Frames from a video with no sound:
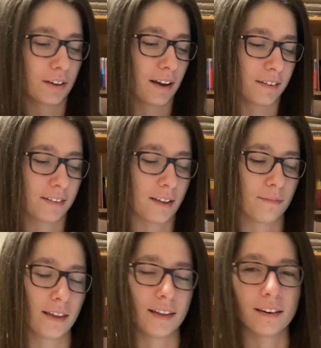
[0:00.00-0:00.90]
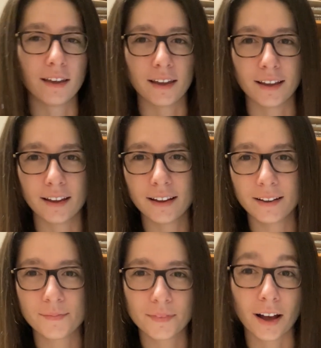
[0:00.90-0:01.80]
you guys them in
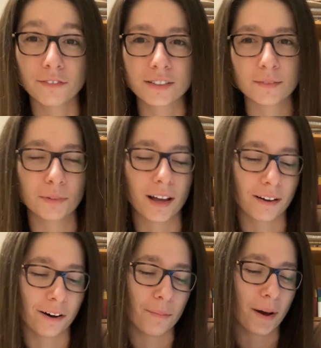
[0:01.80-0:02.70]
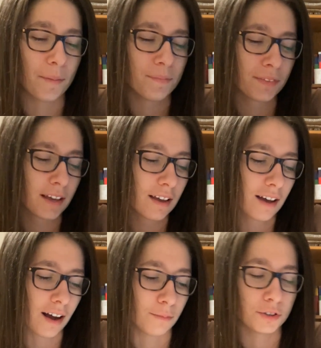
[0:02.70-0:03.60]
a office supply haul, but
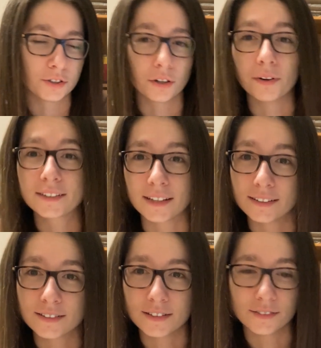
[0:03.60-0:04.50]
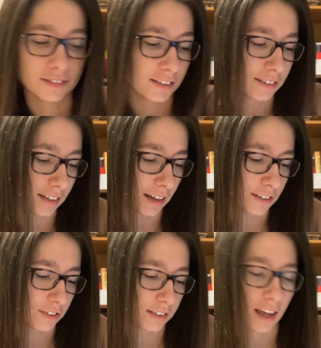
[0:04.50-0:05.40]
I'm so excited to use these. Like,
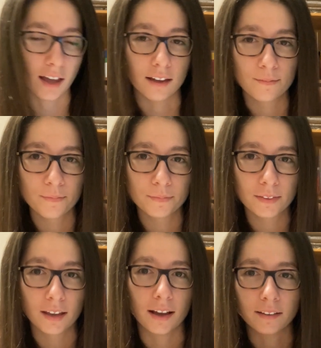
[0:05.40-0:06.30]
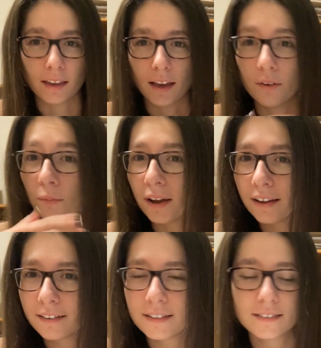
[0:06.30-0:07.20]
I can't
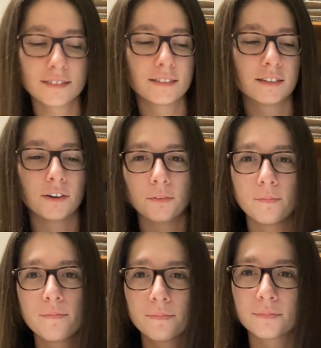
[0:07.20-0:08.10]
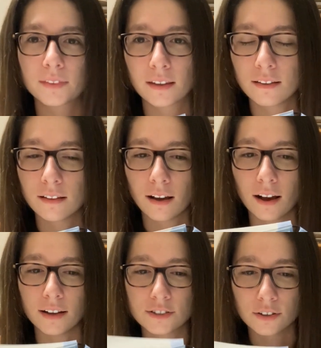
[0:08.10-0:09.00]
wait. So
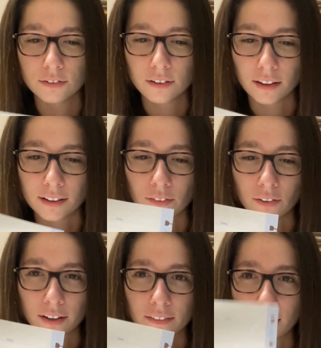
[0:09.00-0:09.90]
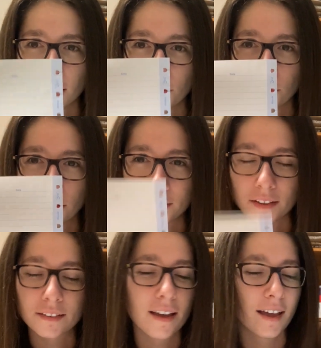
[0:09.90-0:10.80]
I showed, like, look at how cool this
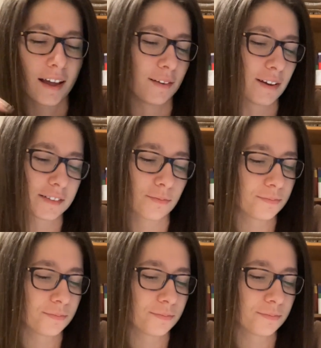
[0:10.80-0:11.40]
is. Anyways.